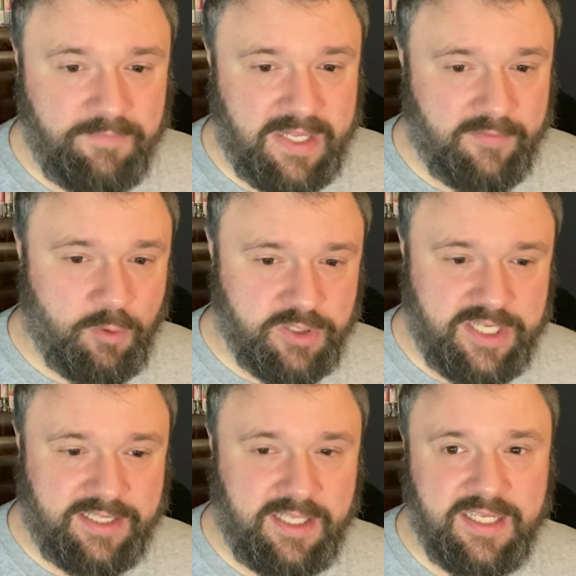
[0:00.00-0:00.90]
And of course,
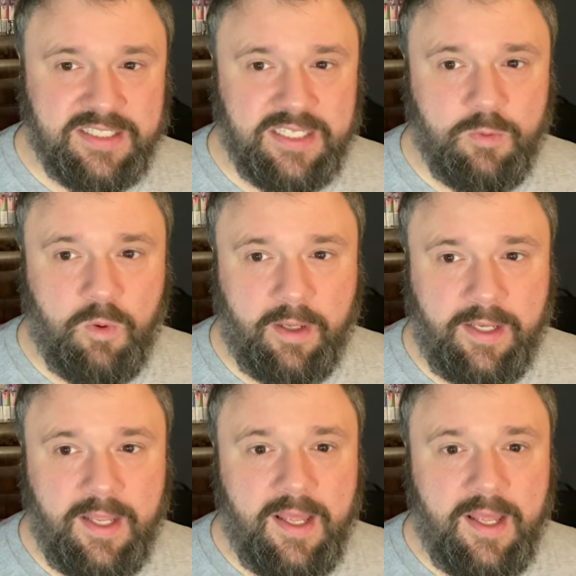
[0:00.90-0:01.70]
you got the NT1.